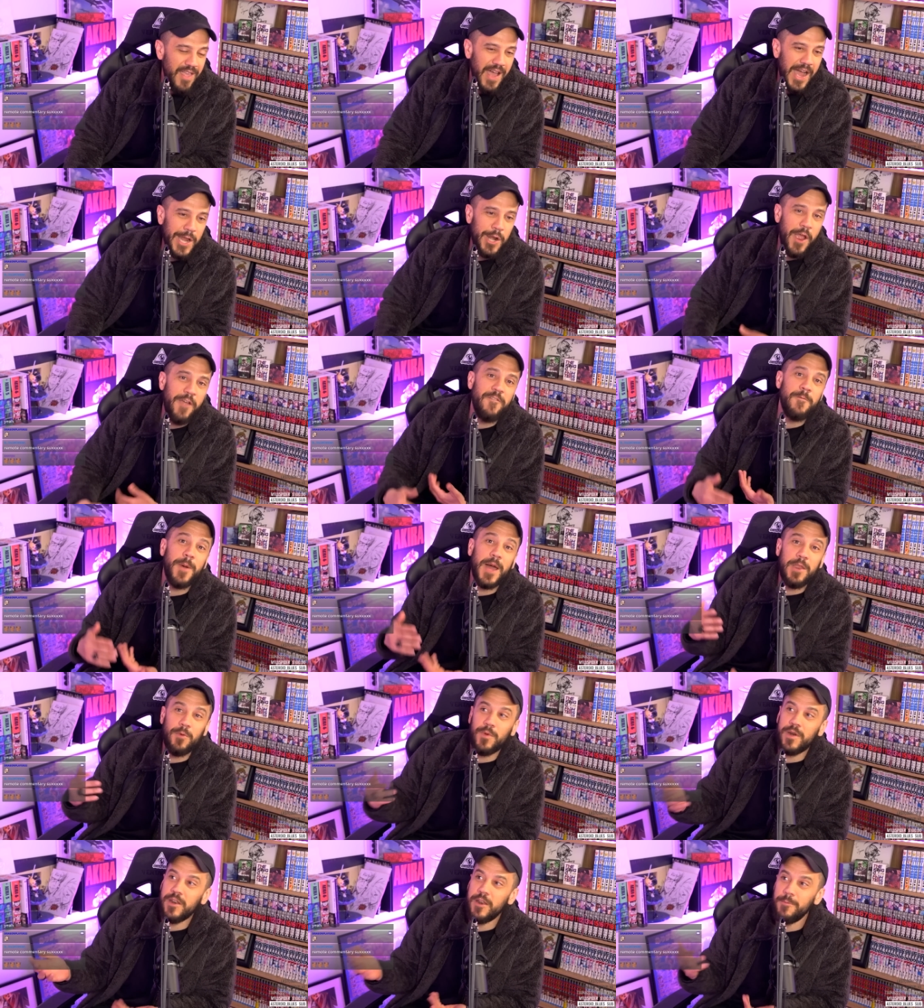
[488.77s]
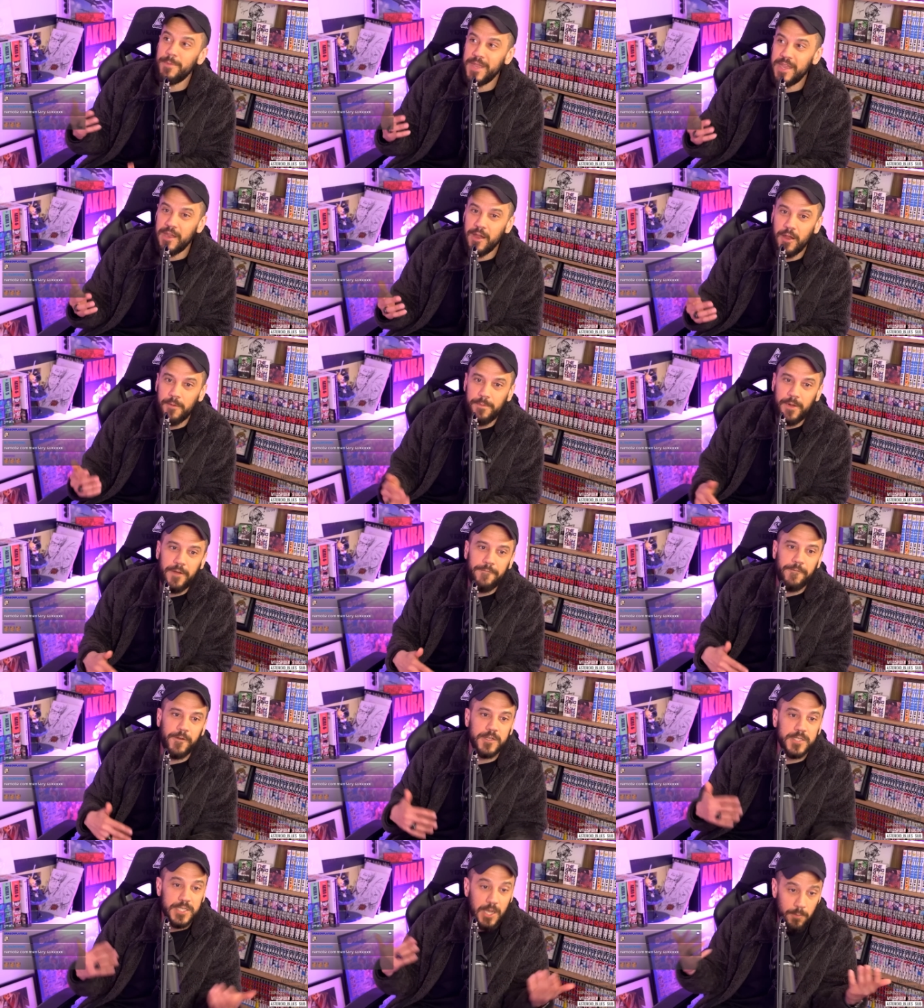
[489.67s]
I know everybody wanted to be here, but
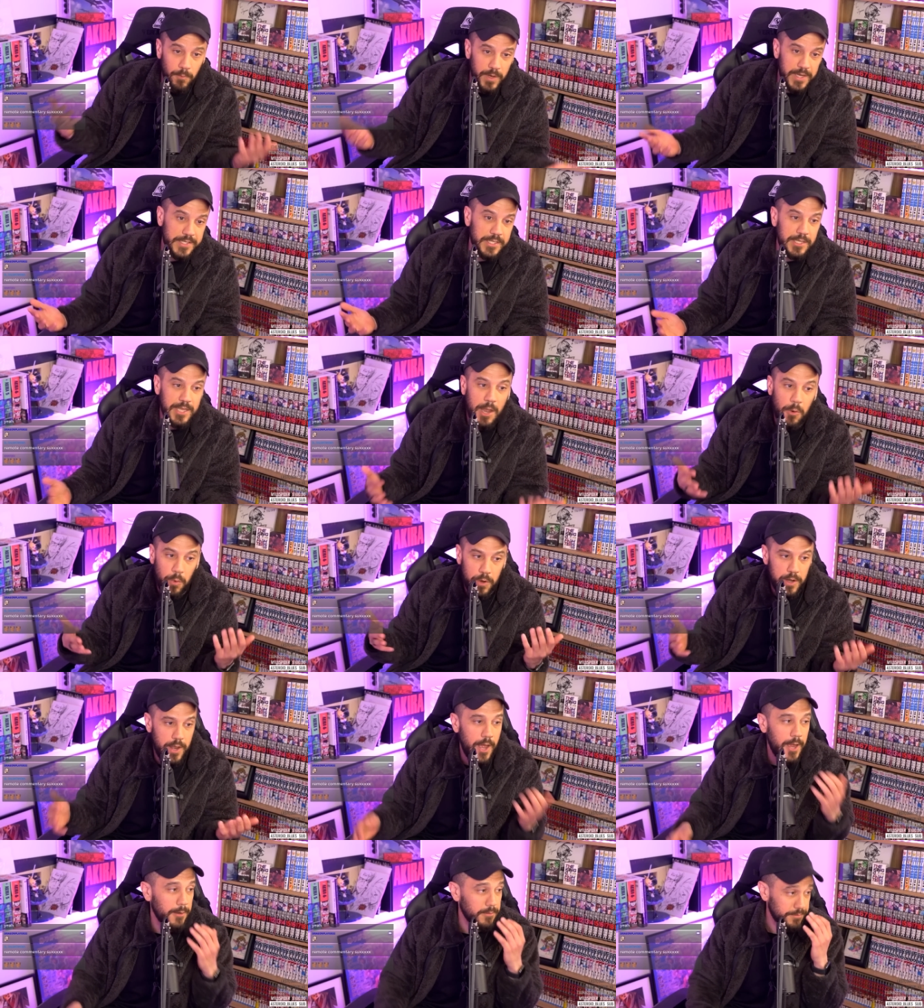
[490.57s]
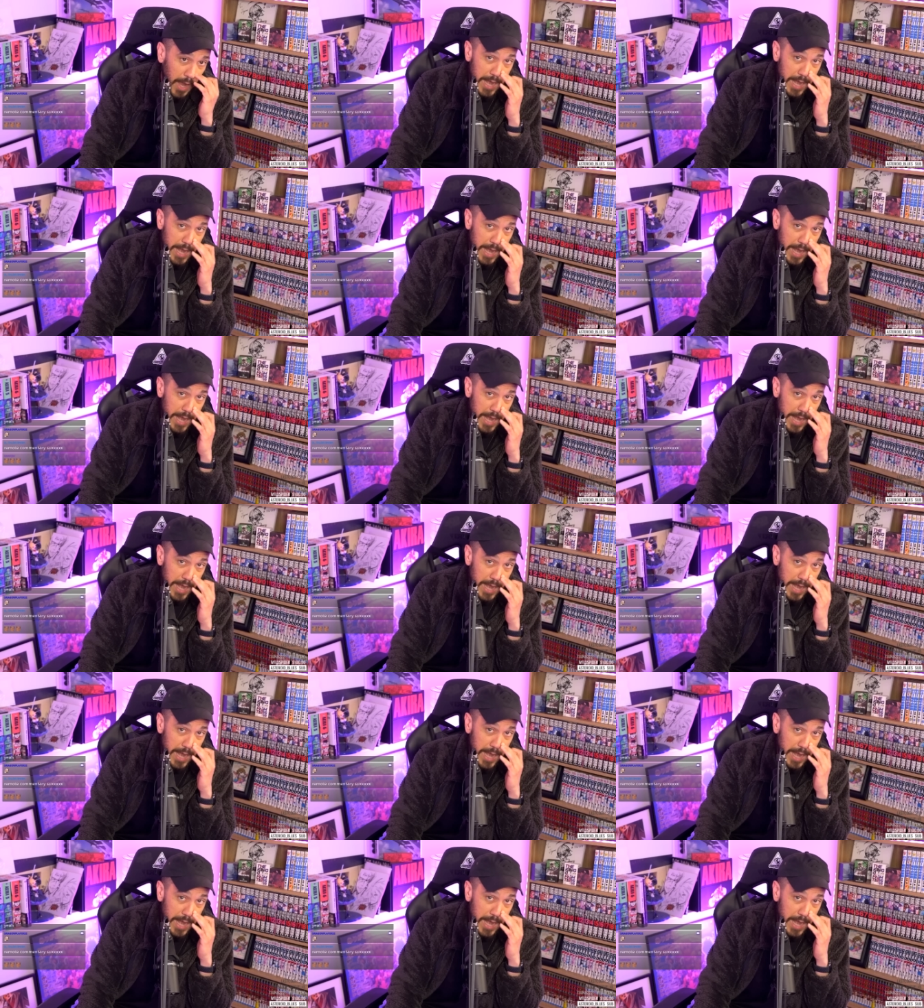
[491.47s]
for some reason they were not.